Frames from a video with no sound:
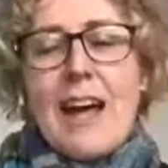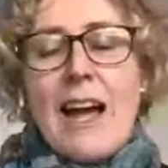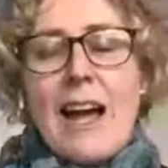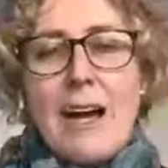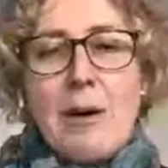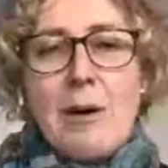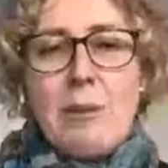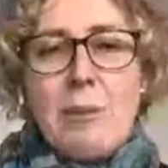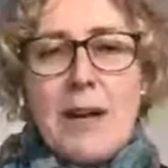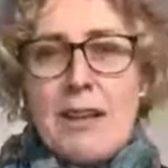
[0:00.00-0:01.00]

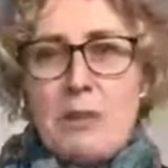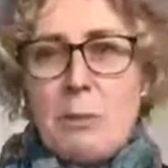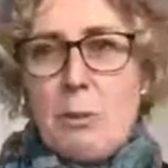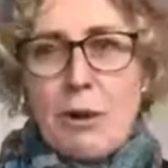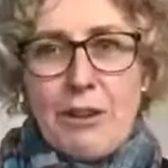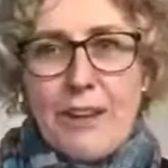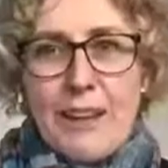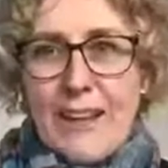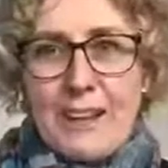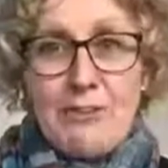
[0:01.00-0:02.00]
and
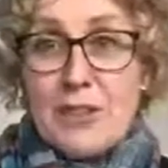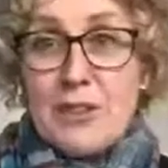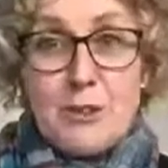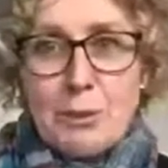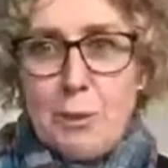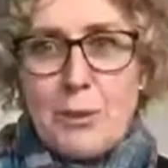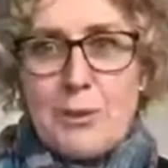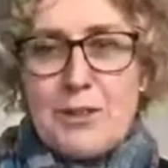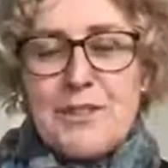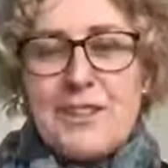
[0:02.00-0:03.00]
worry and
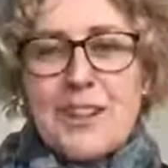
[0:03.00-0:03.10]
victimhood